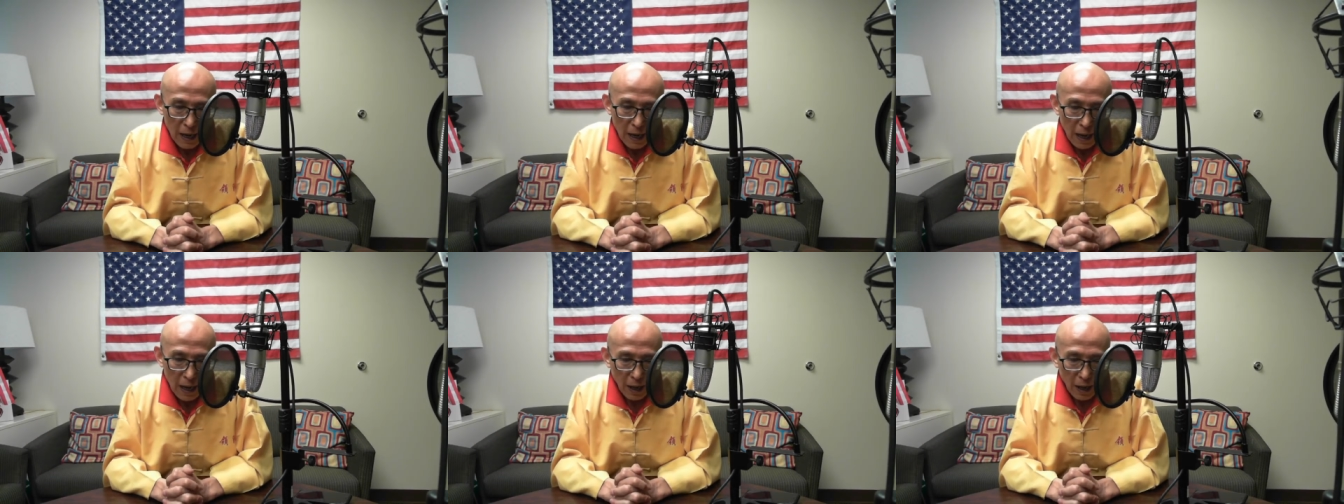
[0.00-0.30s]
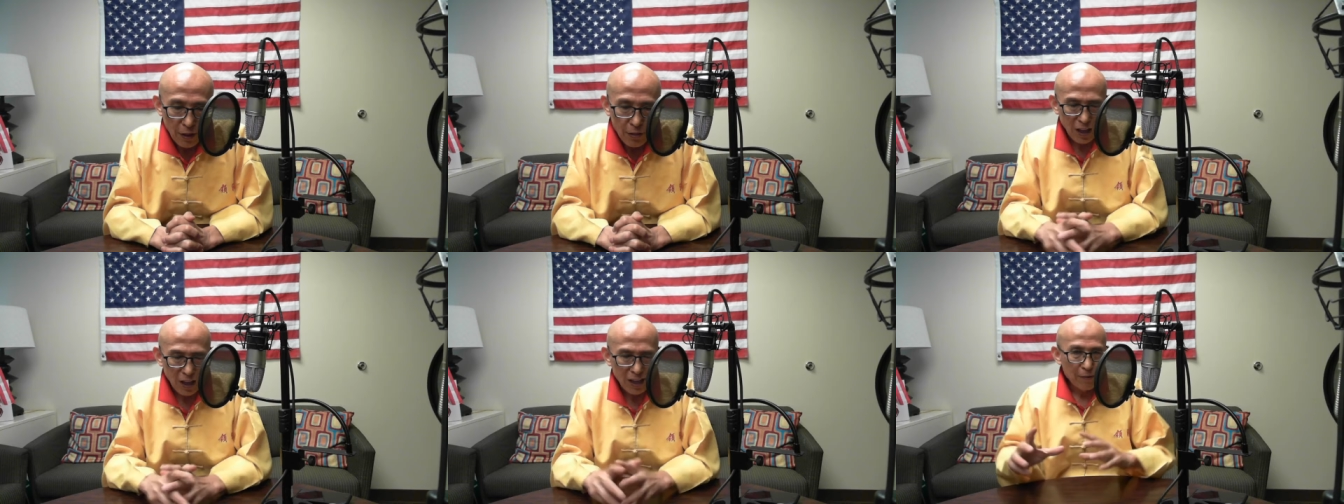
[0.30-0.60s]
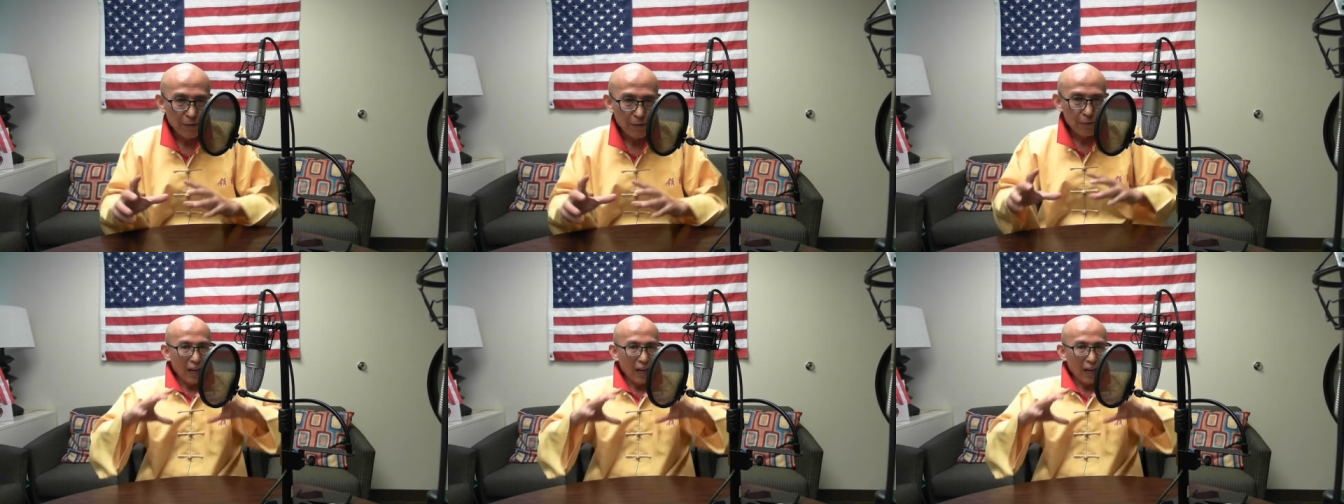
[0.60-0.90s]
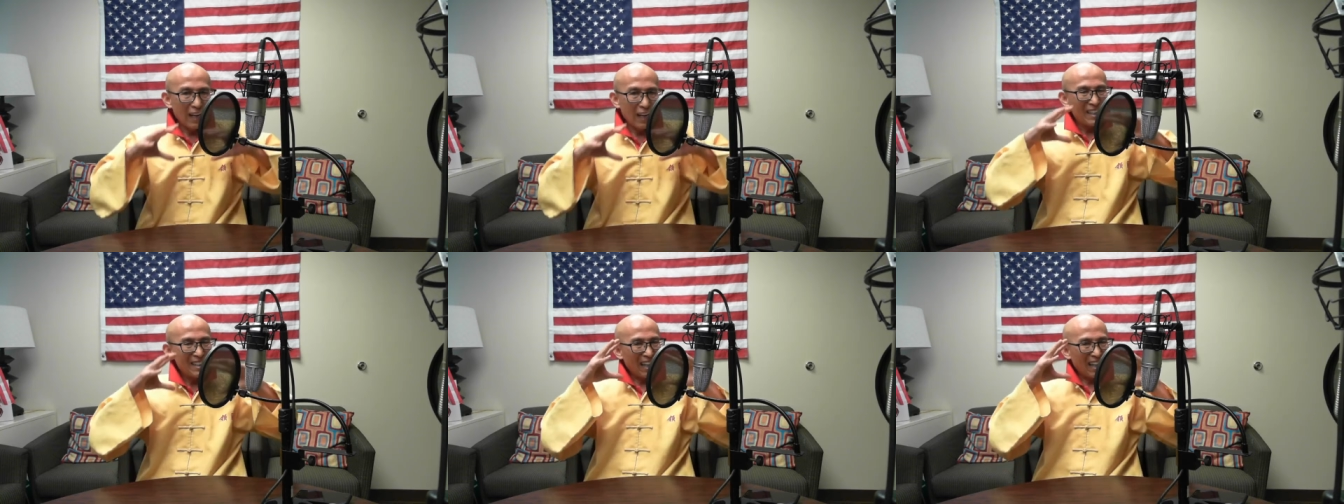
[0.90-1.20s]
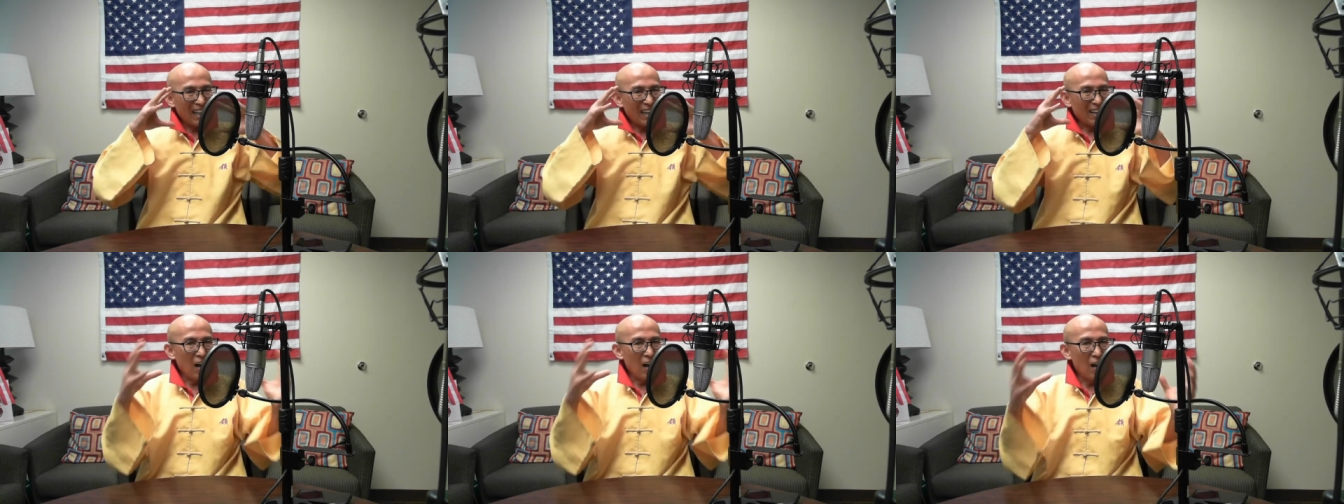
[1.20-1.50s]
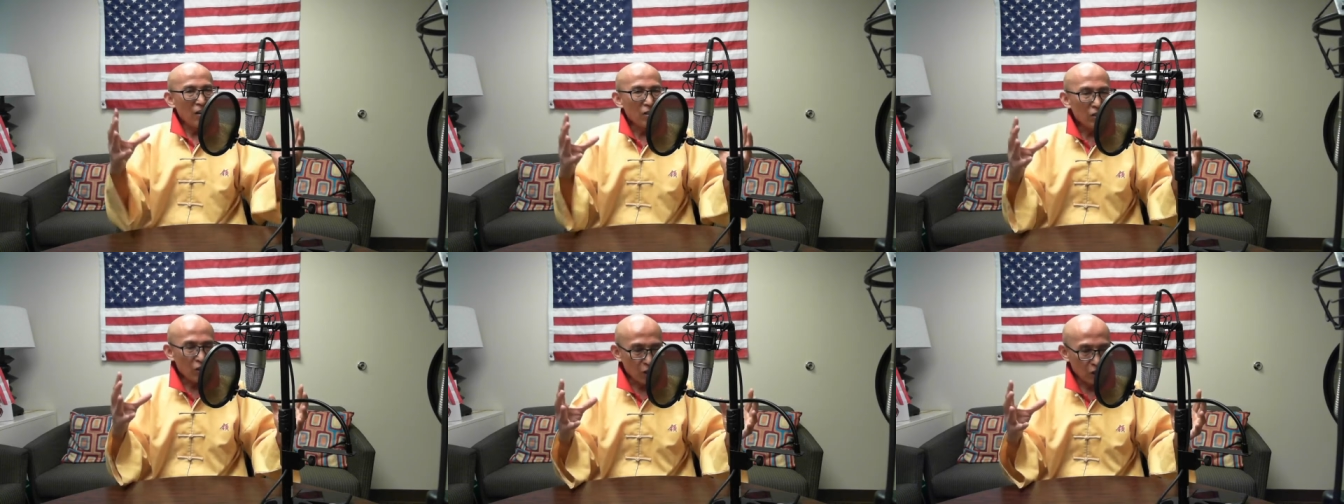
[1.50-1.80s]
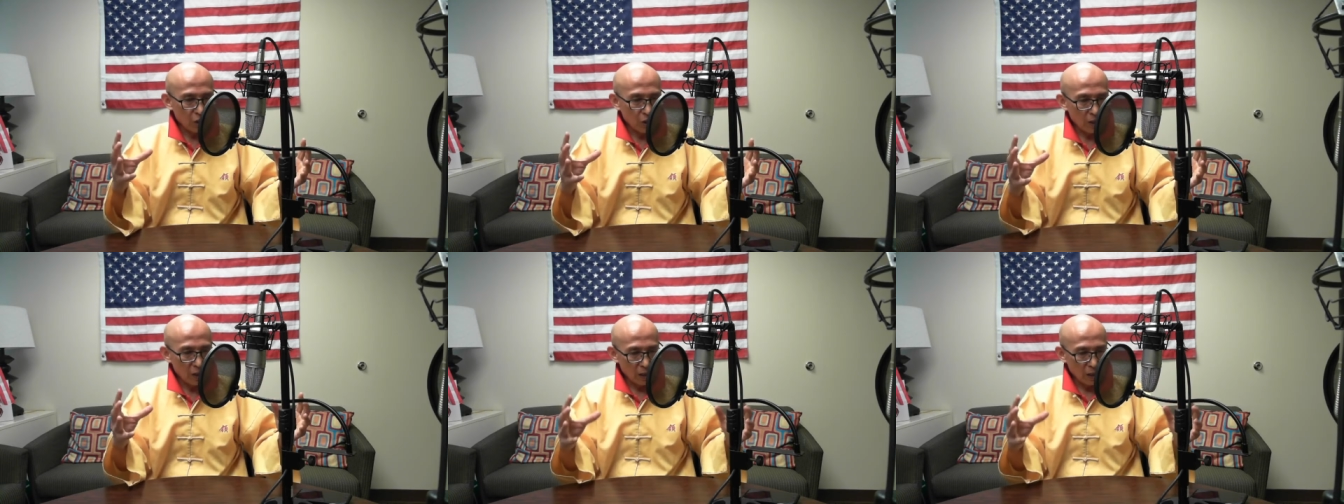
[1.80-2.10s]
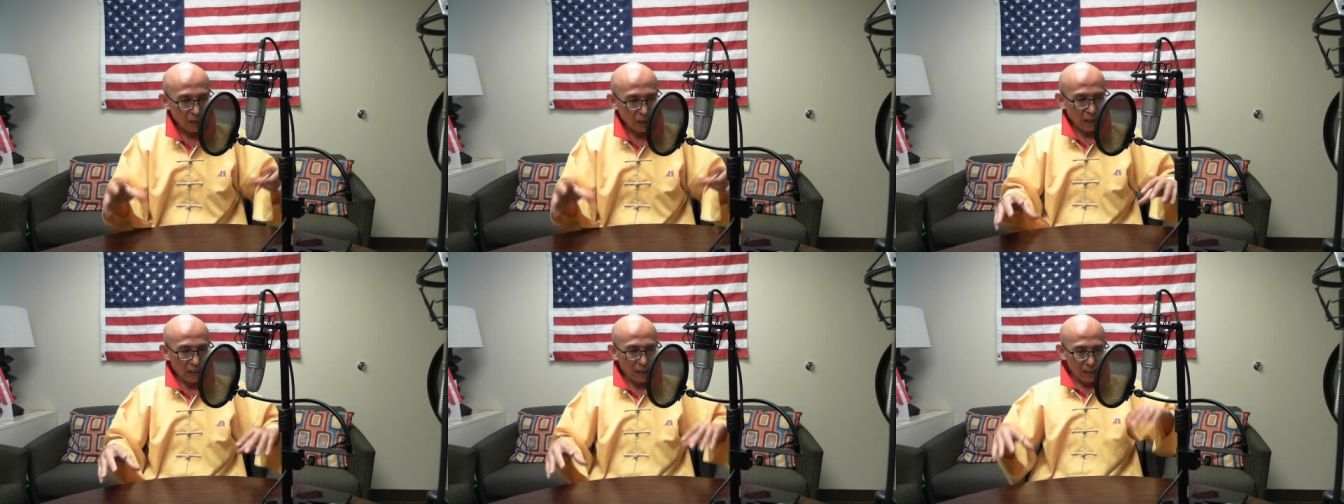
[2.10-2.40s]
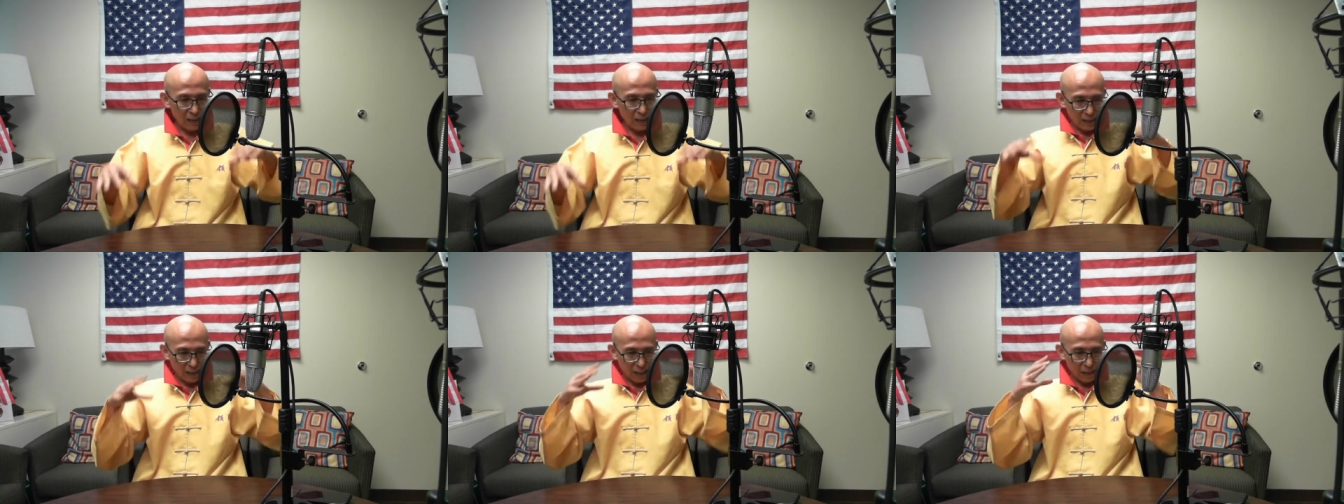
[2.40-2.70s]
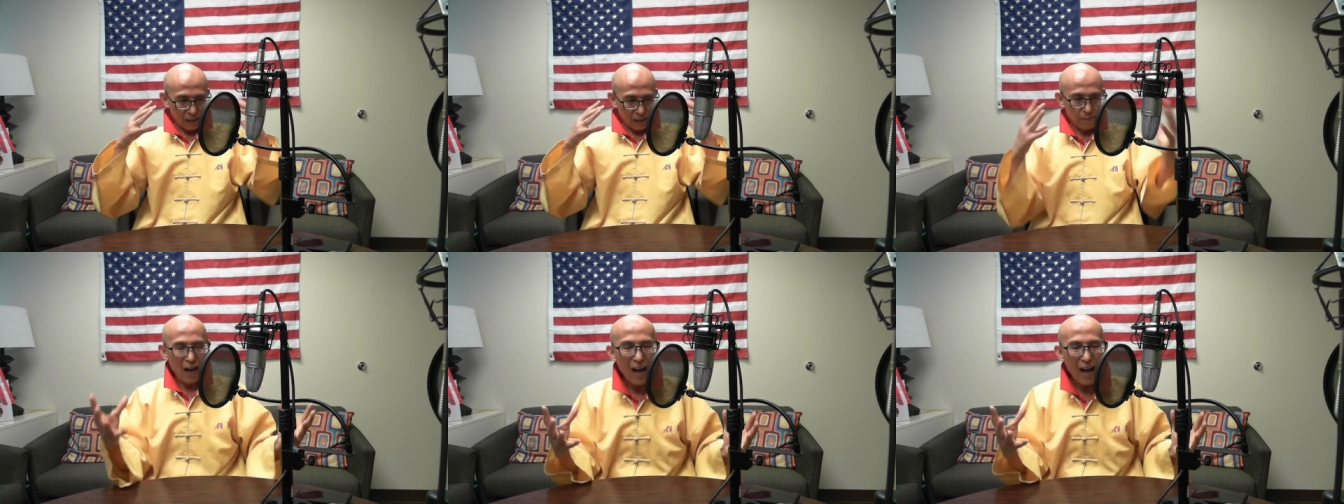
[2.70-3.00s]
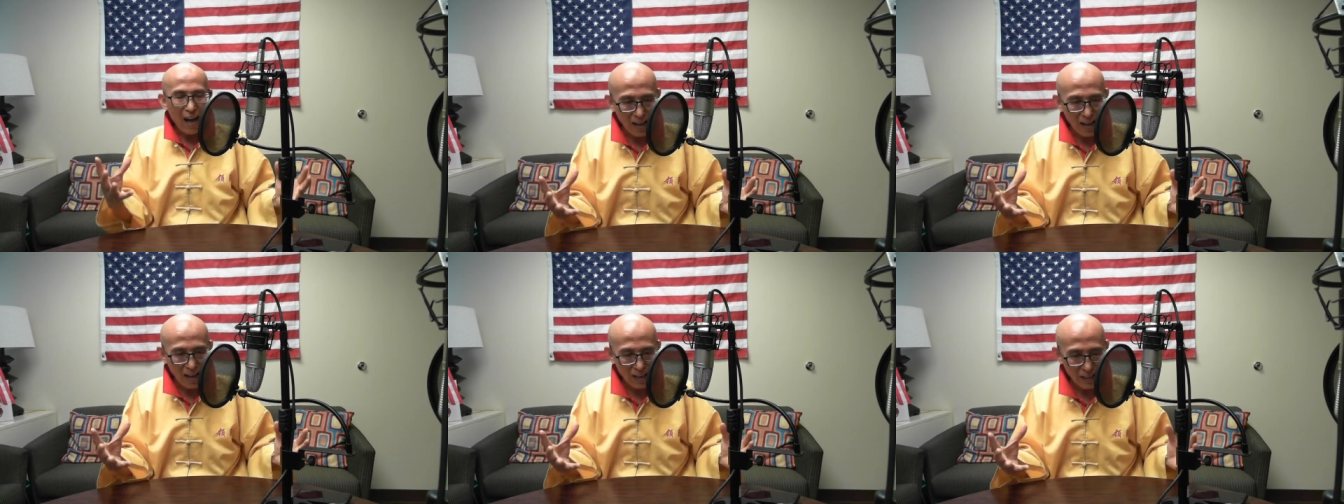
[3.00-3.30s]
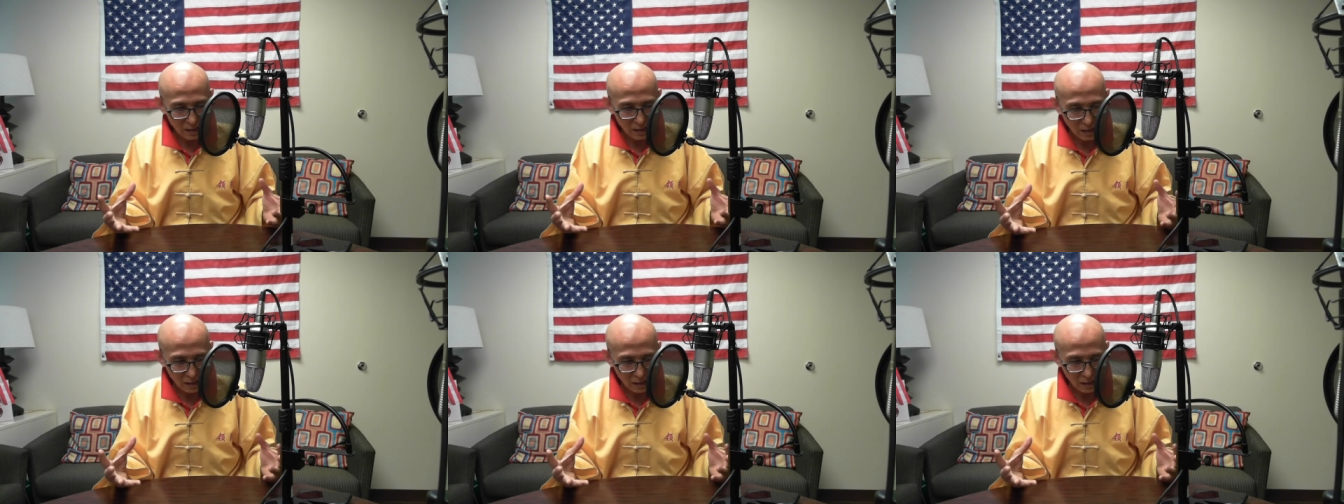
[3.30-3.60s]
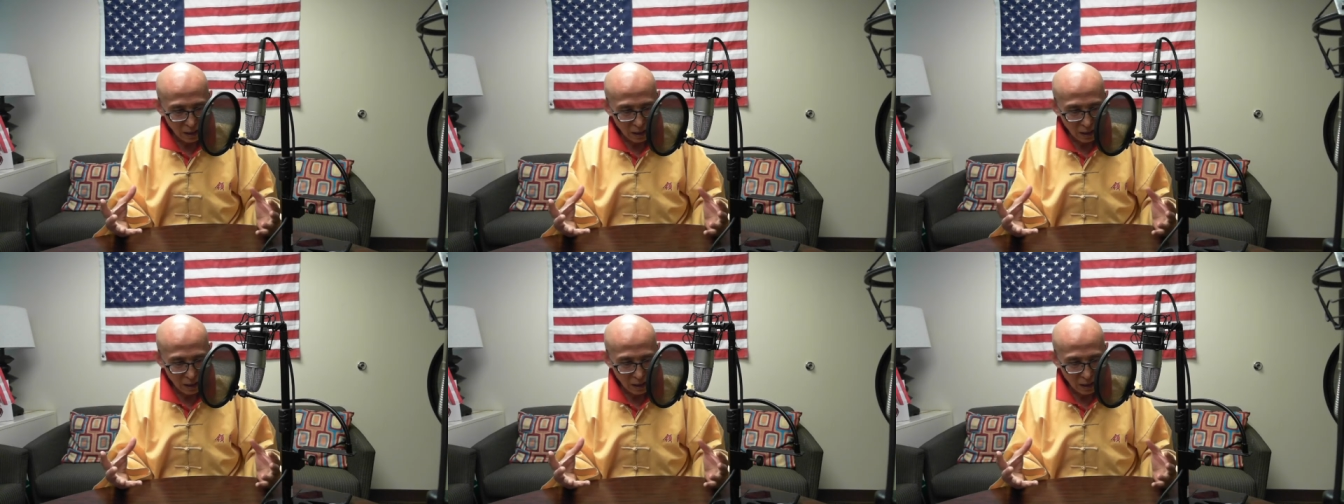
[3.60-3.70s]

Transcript: And that it is that consciousness. It is that mind.